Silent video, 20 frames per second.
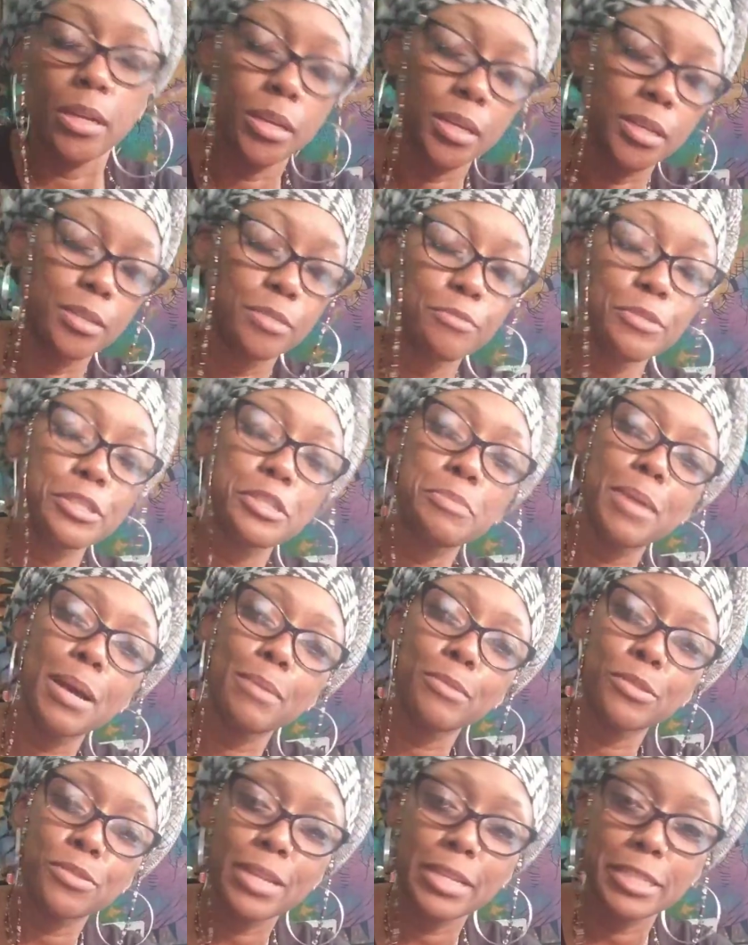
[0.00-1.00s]
Rich Mom
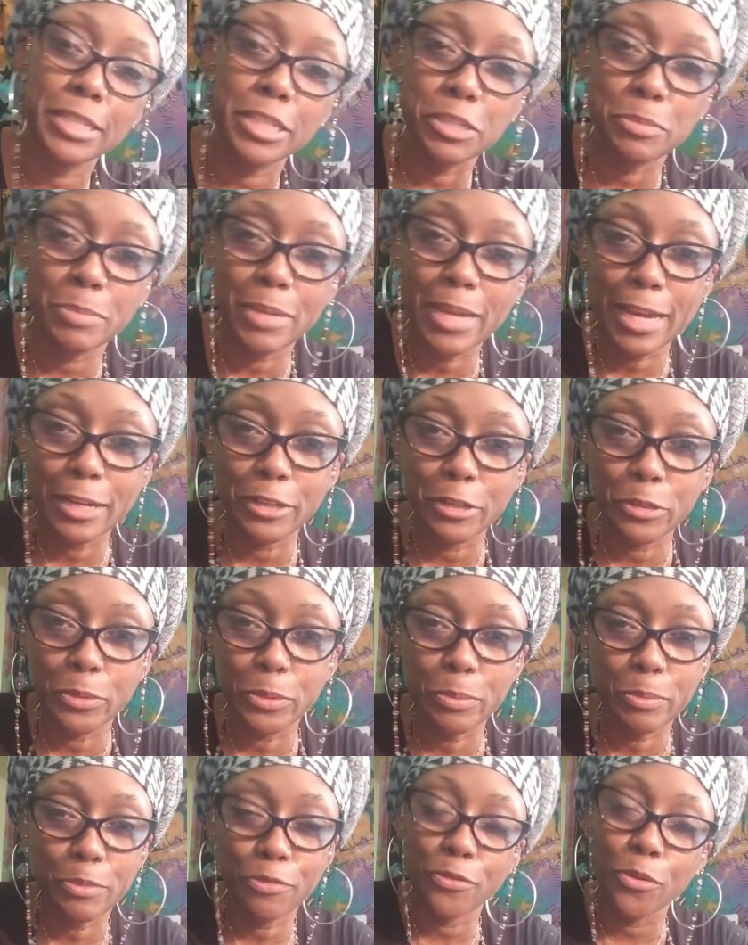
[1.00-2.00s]
was trying to teach me how to do
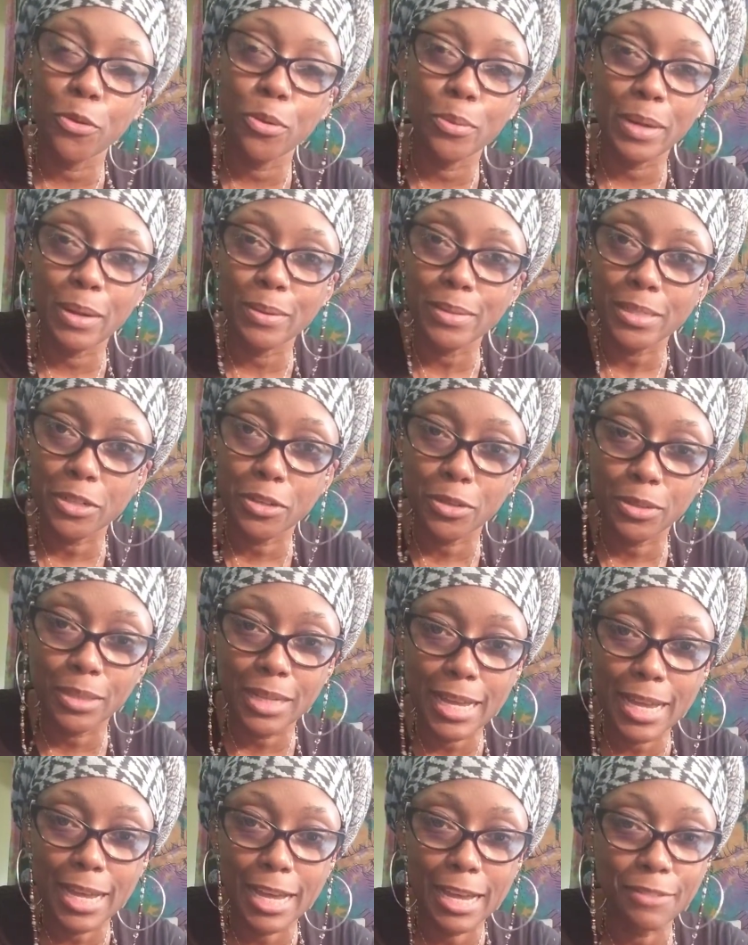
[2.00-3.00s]
it before when I was in her
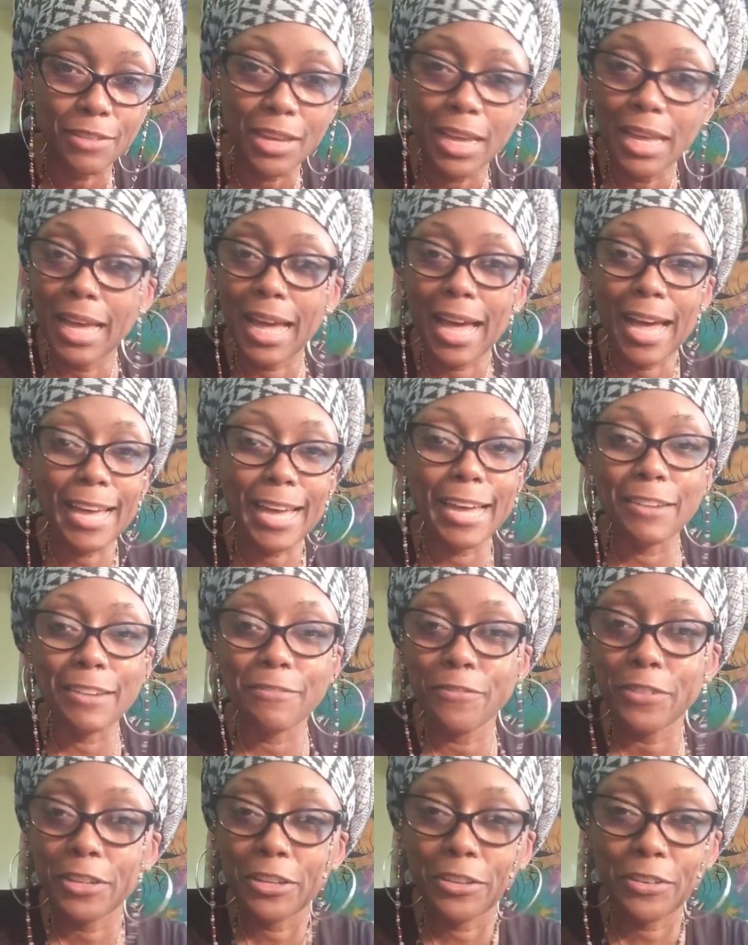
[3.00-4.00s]
live. I got to
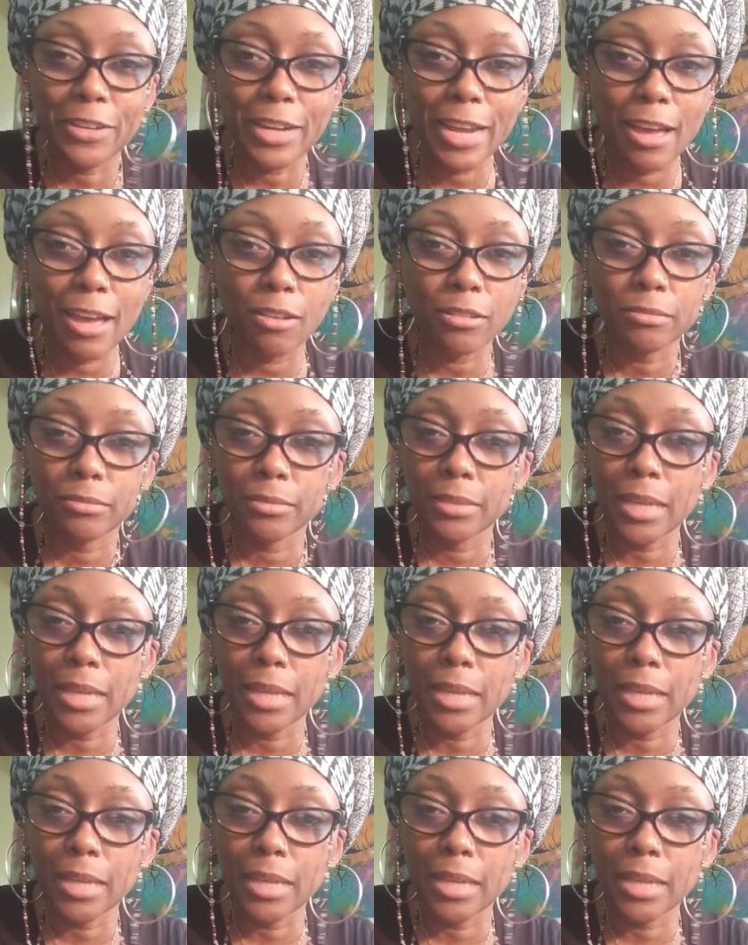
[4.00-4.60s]
figure it out.